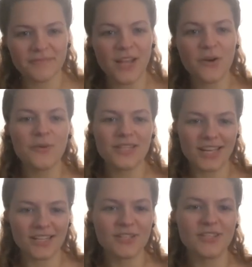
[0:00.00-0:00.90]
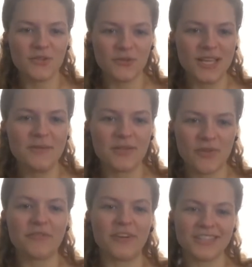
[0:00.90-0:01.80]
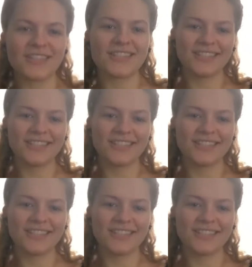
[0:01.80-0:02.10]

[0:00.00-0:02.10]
I always like to use him as reference.